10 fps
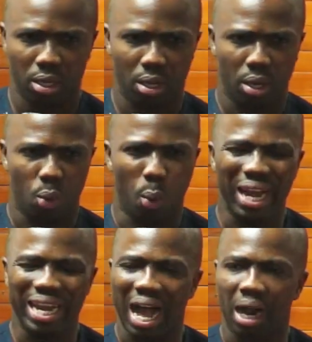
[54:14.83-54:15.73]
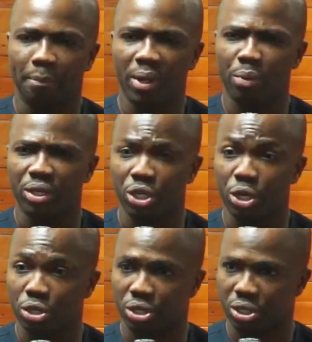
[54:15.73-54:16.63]
When they had been with
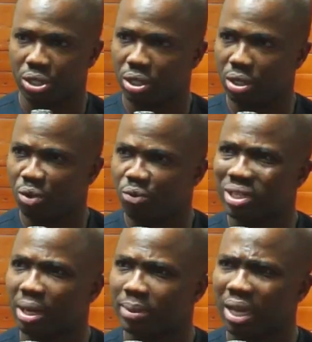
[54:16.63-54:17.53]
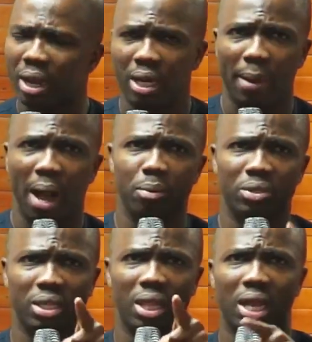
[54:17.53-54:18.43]
Jesus for some time, the Bible
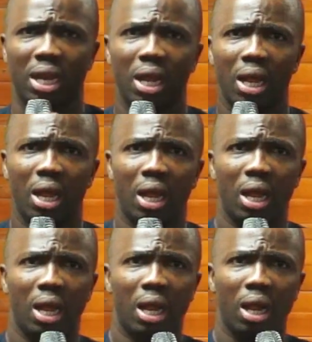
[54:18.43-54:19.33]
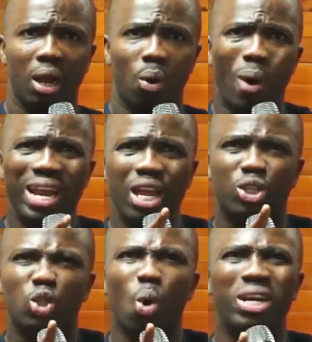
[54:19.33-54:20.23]
says that when they saw the